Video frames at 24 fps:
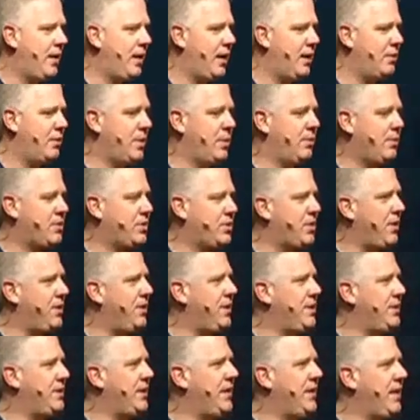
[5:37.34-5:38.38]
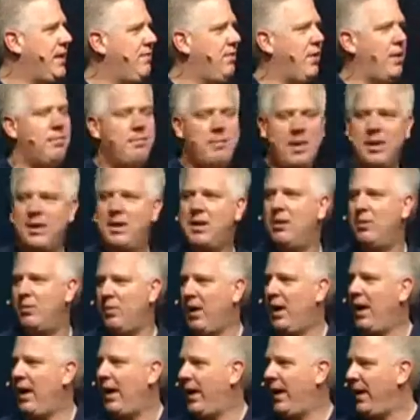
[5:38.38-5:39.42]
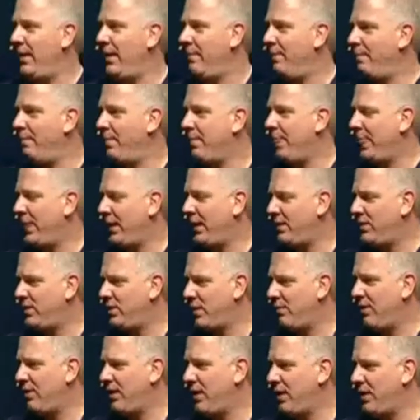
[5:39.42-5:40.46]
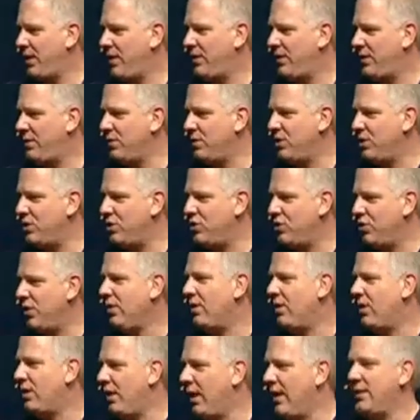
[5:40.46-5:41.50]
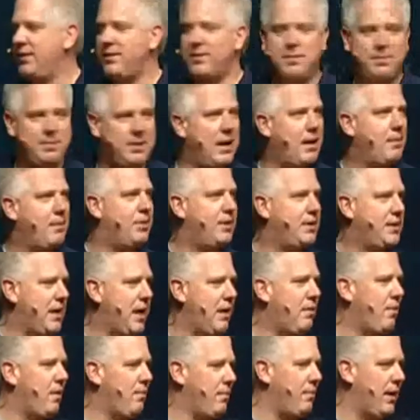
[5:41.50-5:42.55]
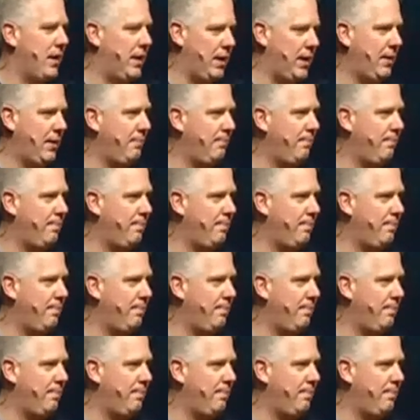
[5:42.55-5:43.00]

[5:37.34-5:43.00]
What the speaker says: and we were starting to give our money away, and somebody thought there was a shortcut to be able to get our money.